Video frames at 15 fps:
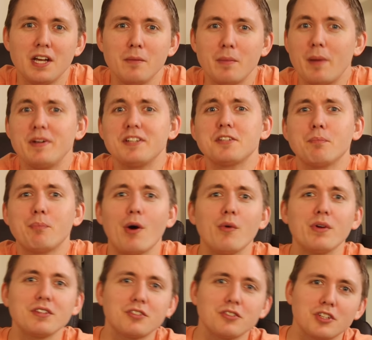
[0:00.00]
maybe it's a
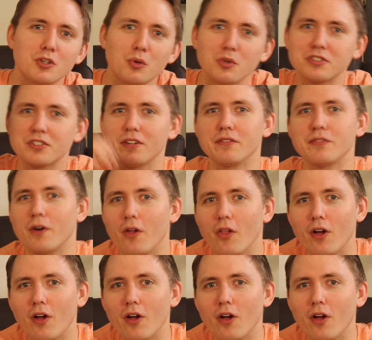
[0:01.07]
Boeing so the door's going to fall